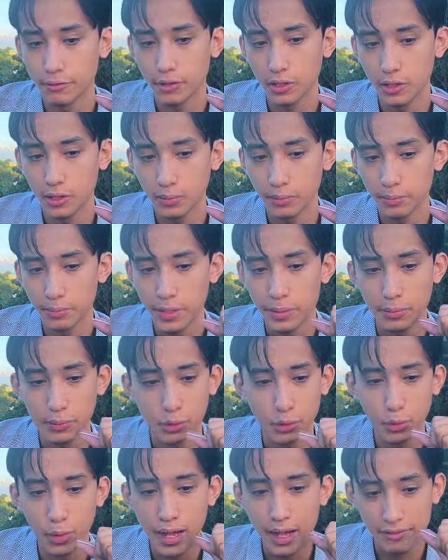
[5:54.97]
um, people
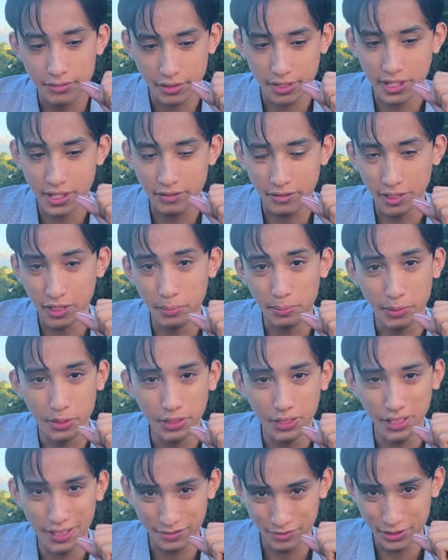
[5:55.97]
who haven't given up on
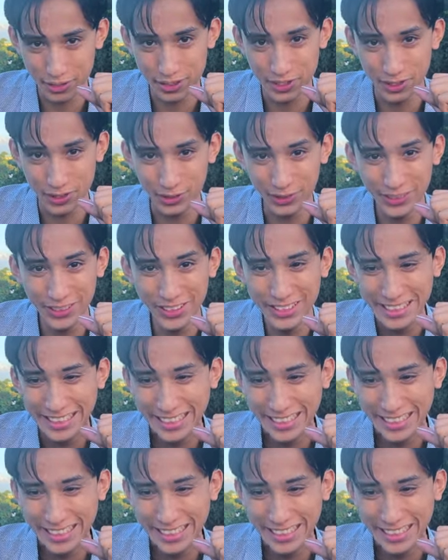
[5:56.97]
life to do